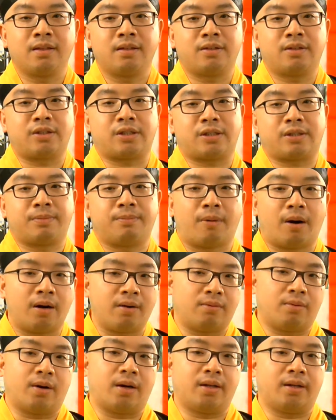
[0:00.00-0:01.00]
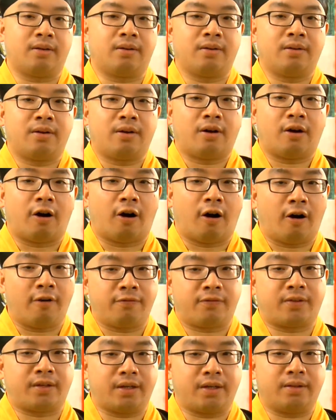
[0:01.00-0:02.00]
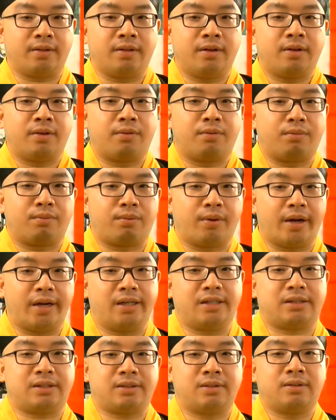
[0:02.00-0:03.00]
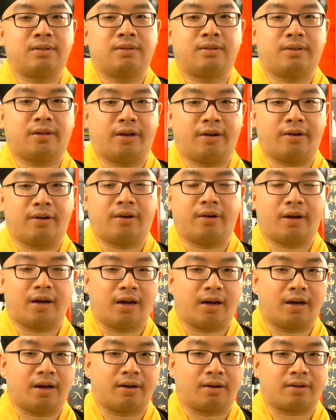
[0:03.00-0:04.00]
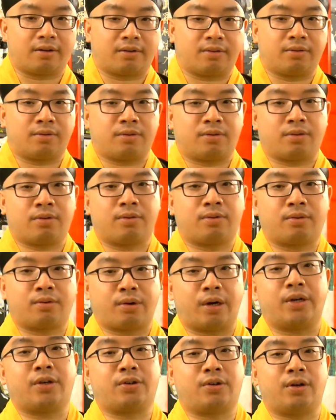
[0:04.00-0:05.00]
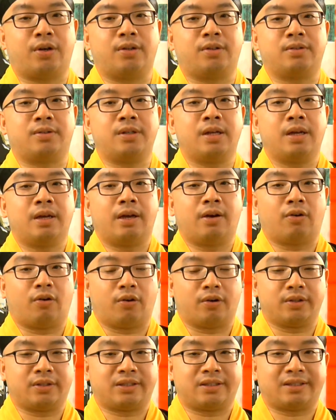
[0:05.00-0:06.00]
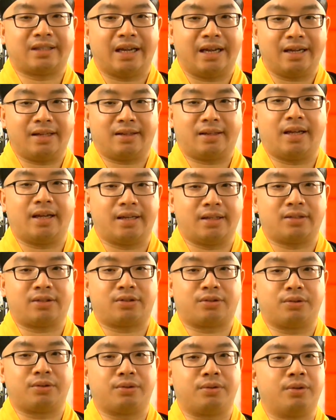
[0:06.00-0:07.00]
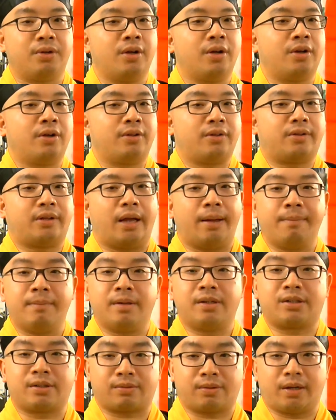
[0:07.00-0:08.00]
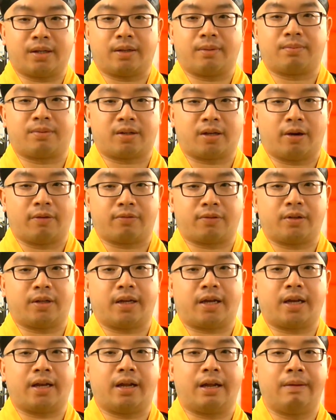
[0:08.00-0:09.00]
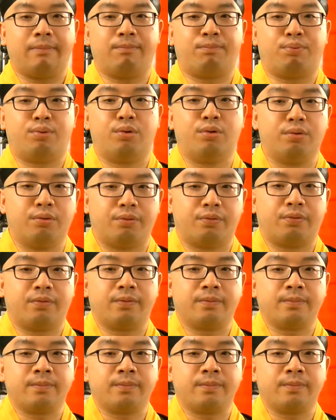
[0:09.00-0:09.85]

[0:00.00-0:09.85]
The smart one often raise their questions or say things to demonstrate themselves so they can improve.